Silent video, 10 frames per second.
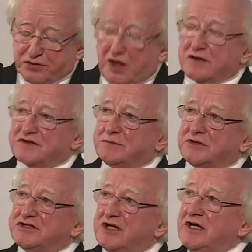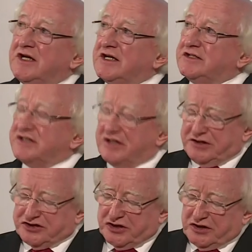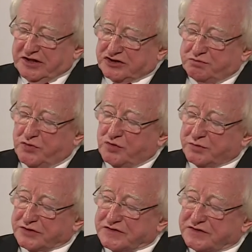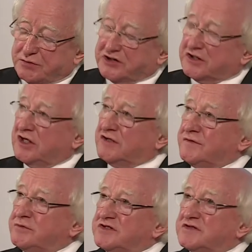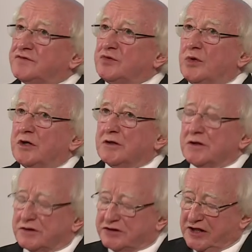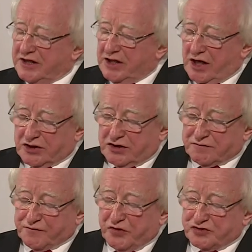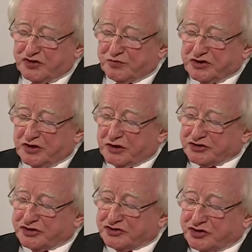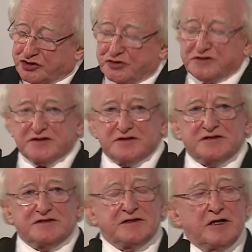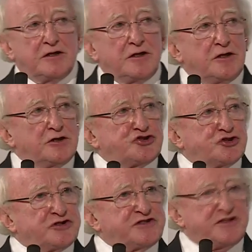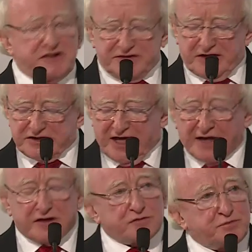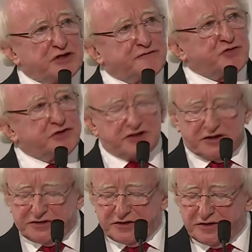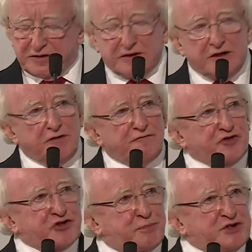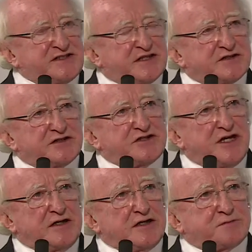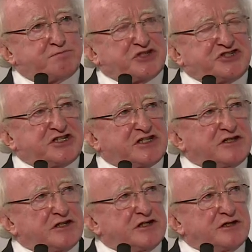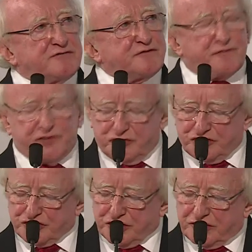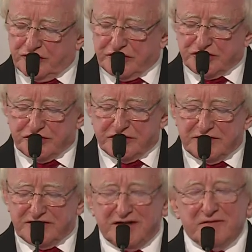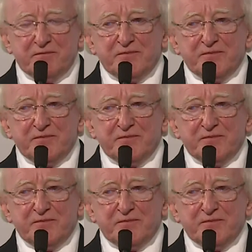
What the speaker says: of proximate and interlinked moments where the governments of the world are confronted with urgent choices, choices that cannot be avoided for the present and particularly for future generations.